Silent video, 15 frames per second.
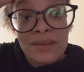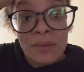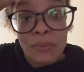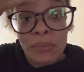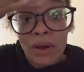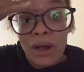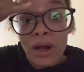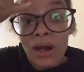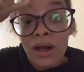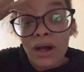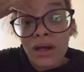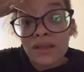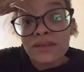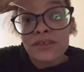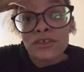but
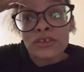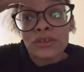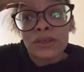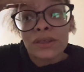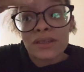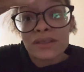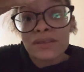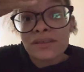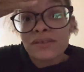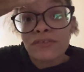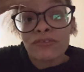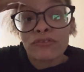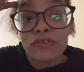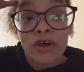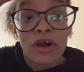essentially this
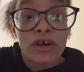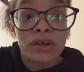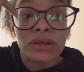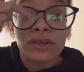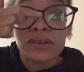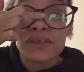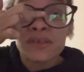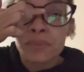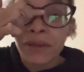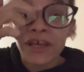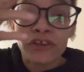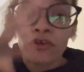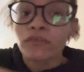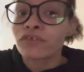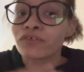vlog
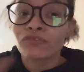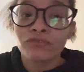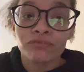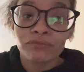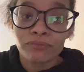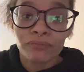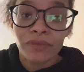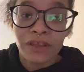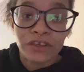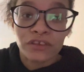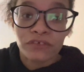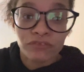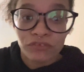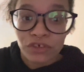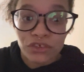spanned over like the
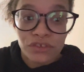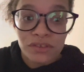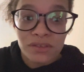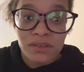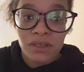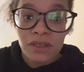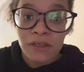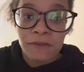first